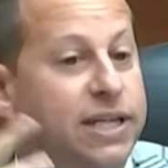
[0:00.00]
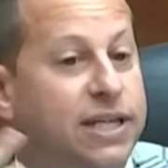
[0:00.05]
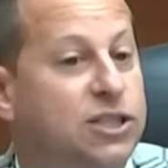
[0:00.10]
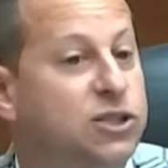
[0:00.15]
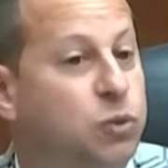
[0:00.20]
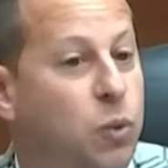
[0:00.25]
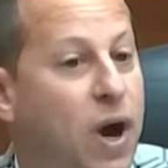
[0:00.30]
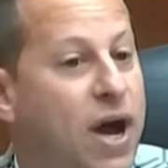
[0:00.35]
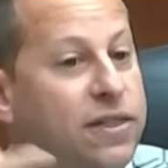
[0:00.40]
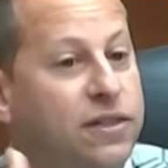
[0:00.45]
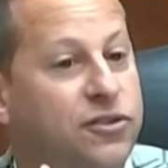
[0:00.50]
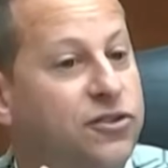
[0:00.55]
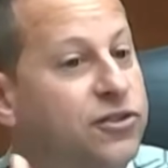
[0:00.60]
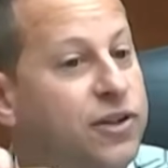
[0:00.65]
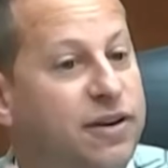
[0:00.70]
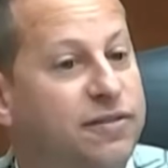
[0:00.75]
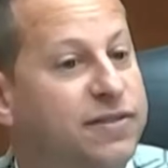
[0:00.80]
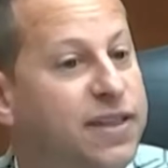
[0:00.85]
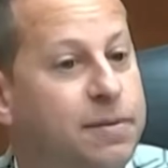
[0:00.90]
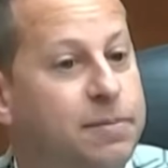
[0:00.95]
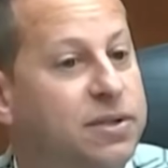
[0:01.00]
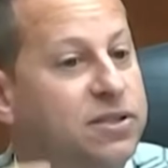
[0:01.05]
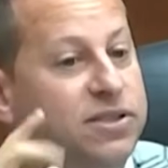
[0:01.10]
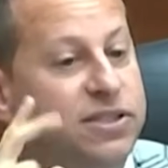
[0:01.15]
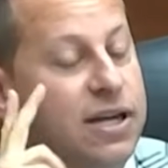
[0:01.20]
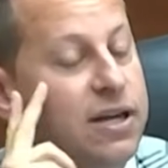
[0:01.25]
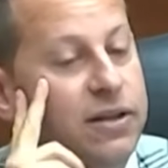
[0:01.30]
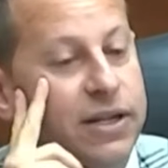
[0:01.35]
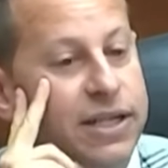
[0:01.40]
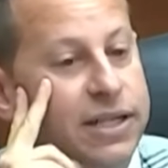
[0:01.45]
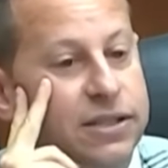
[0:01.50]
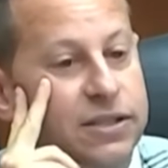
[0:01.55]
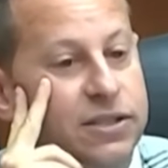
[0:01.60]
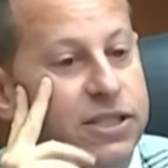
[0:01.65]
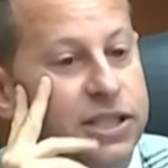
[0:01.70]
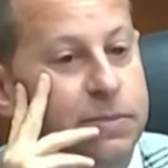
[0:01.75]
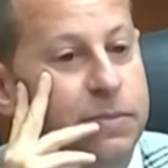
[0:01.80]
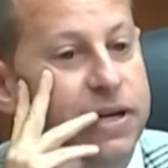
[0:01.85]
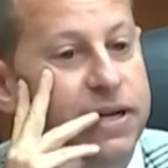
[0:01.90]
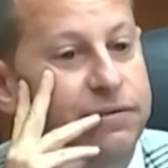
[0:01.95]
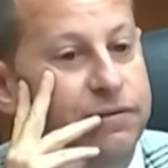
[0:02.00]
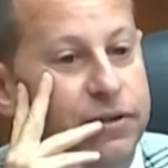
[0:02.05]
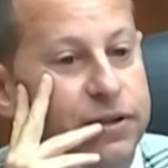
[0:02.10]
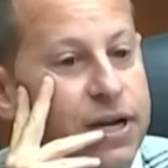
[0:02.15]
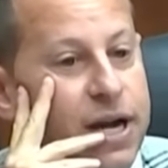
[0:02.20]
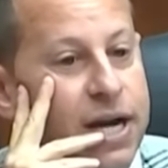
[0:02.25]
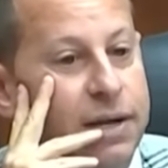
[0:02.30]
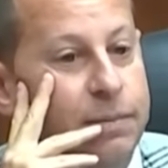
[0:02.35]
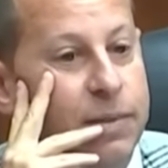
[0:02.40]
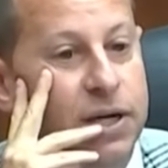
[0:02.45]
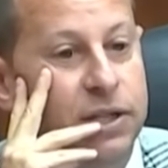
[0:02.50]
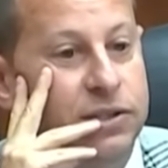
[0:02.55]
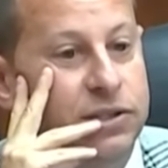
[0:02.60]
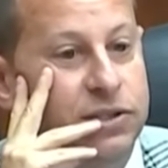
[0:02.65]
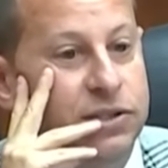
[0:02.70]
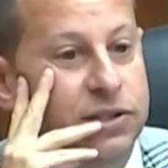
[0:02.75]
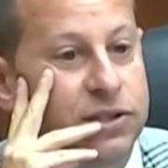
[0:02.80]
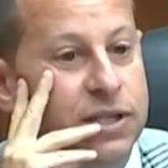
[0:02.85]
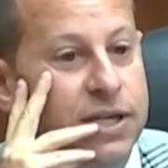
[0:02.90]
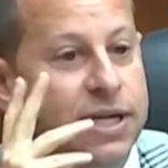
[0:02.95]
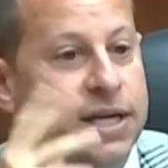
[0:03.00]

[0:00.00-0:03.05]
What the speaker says: It's why the stuff they've been selling in this committee for 9 months